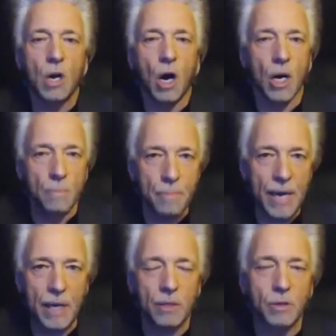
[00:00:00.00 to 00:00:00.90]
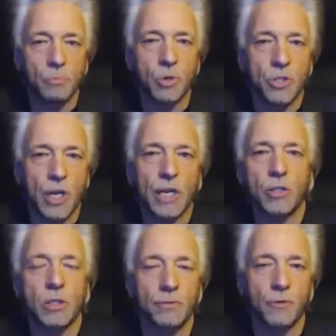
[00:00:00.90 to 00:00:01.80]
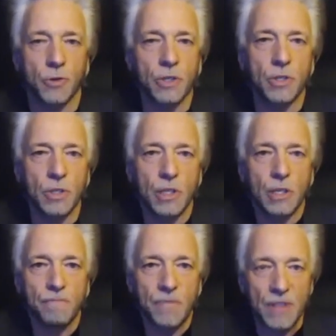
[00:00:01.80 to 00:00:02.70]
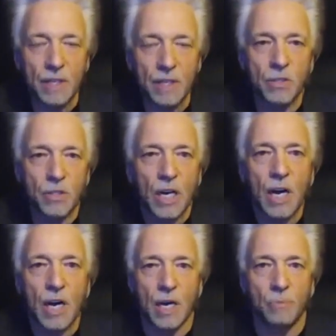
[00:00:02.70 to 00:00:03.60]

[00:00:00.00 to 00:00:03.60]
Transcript: are made precisely for this time.